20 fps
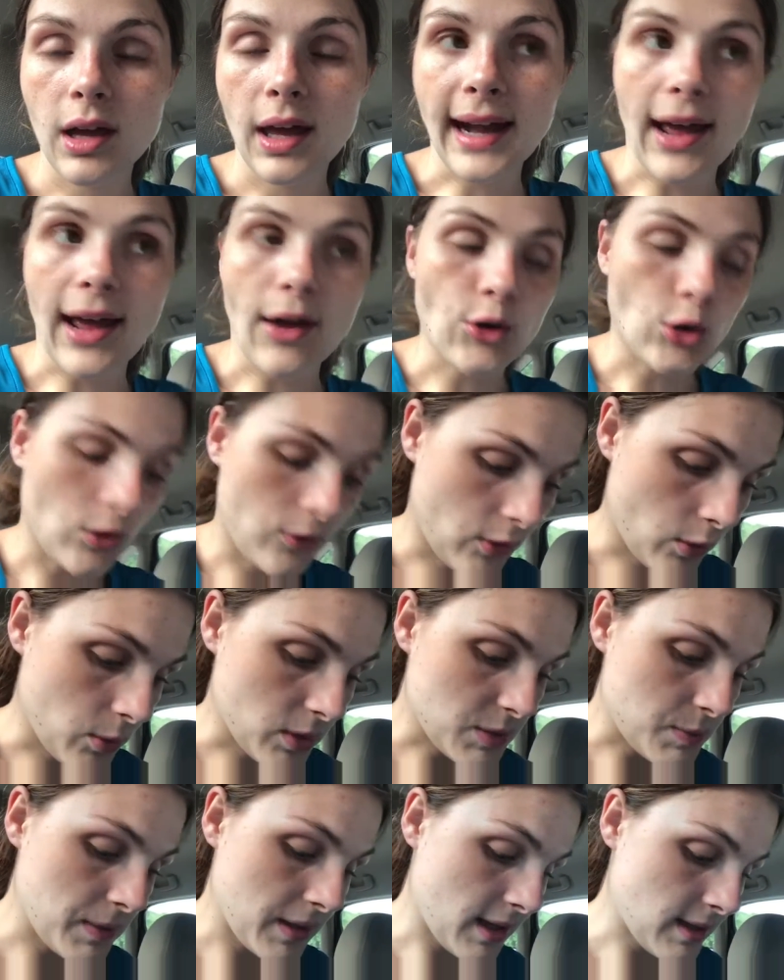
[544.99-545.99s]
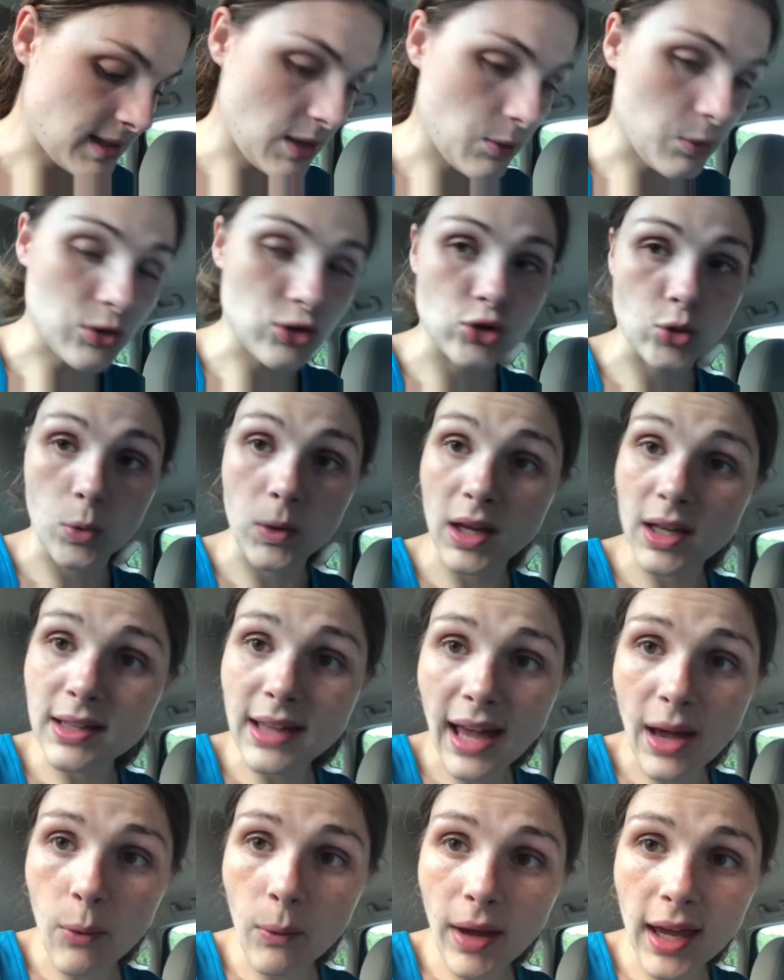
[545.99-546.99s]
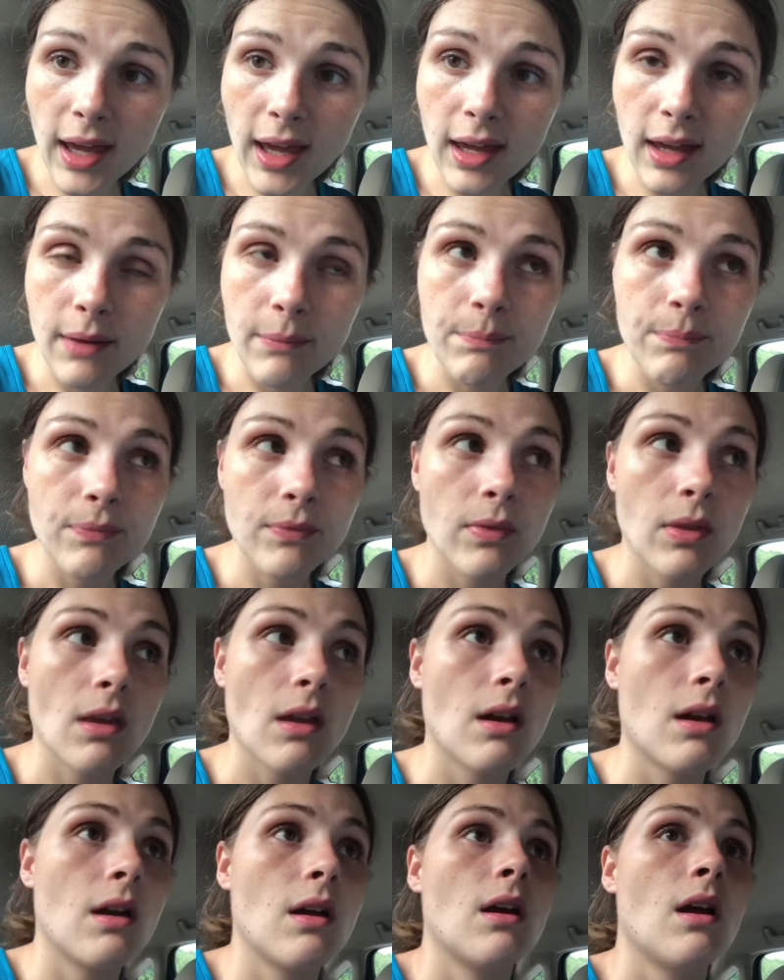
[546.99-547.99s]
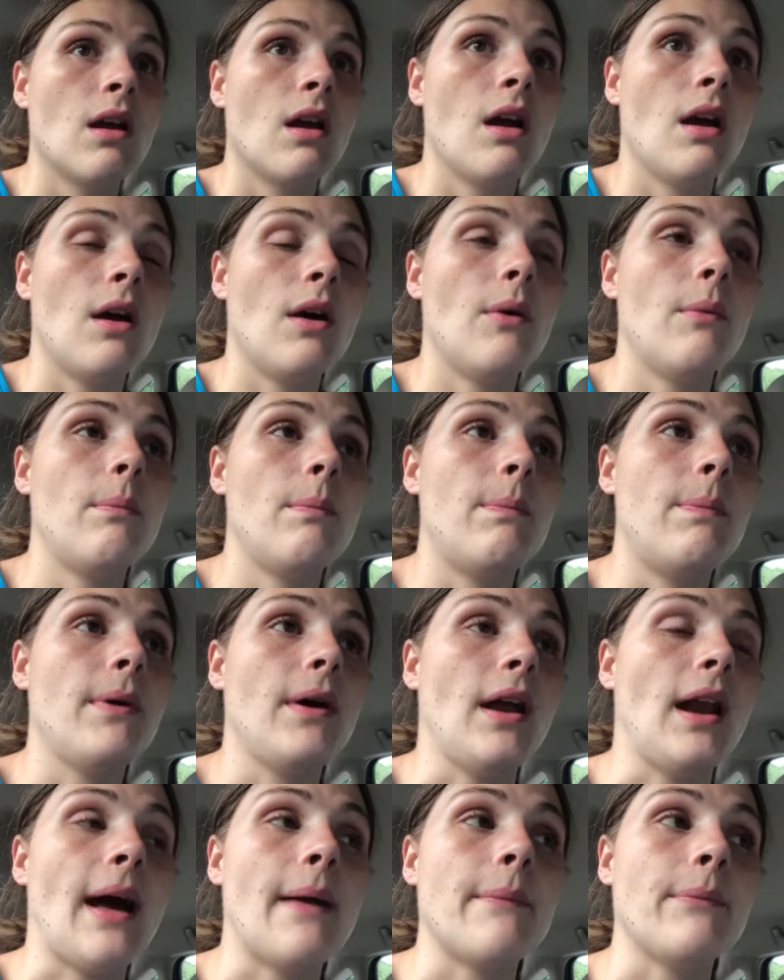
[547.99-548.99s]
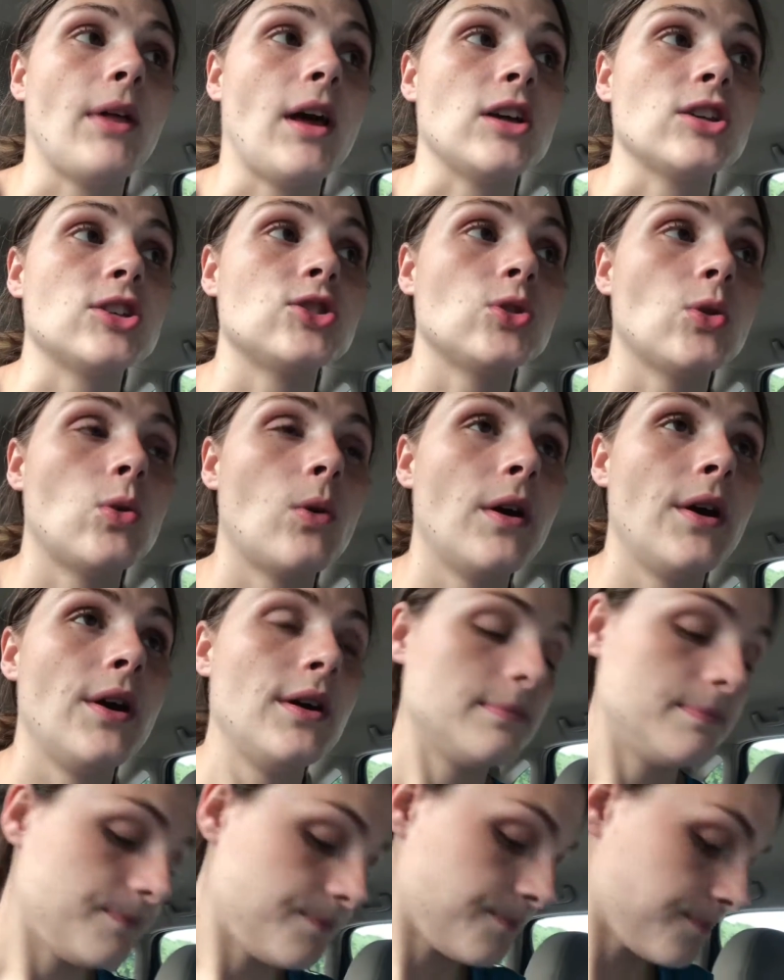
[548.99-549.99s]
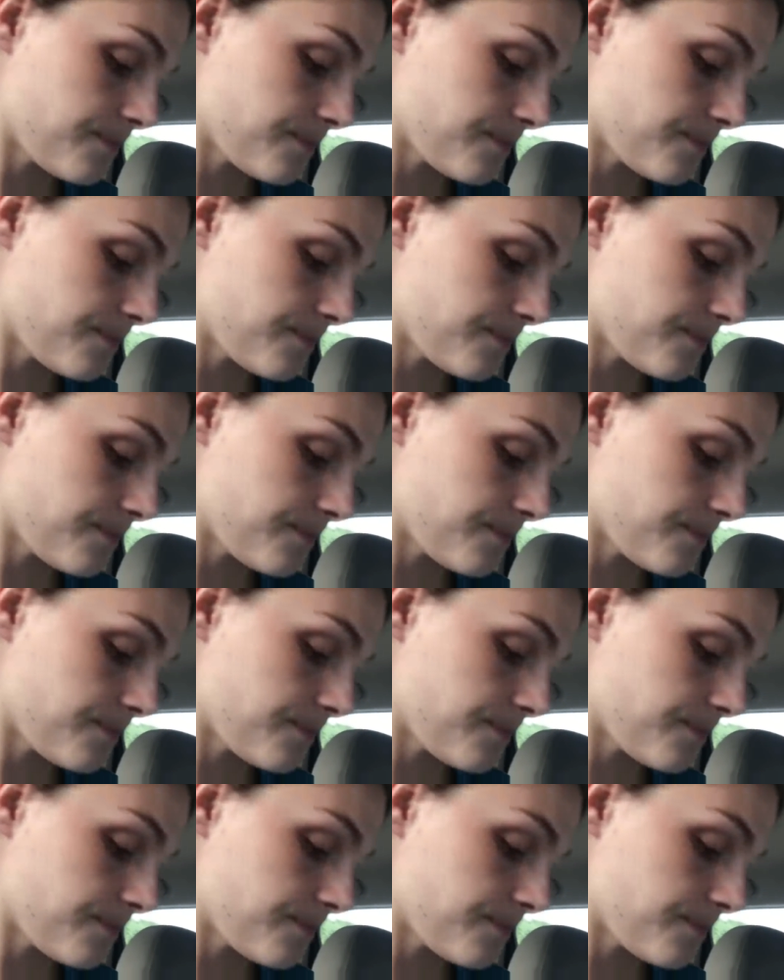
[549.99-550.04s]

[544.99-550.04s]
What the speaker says: And I don't know if it was because he was doing it that way, but I'm not sure.